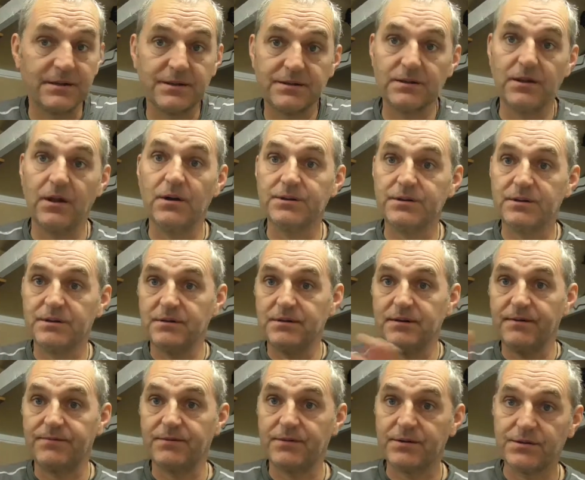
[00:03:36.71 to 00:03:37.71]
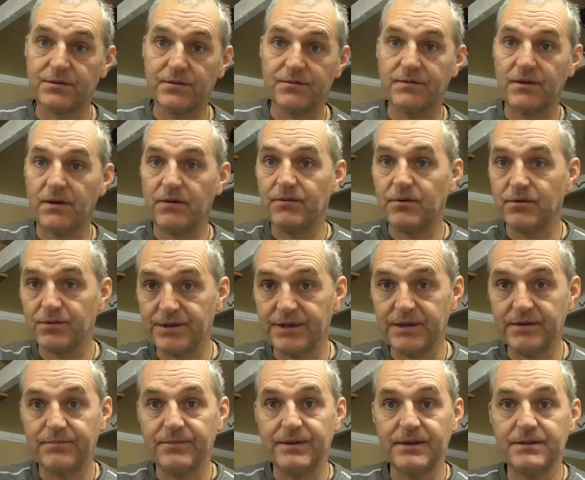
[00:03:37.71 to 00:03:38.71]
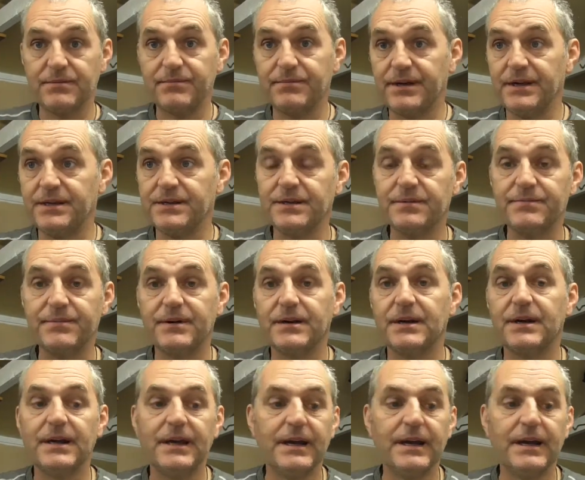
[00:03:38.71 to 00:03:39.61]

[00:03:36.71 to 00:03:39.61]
There's lots of different stuff, a lot of hunting and bits and pieces, but,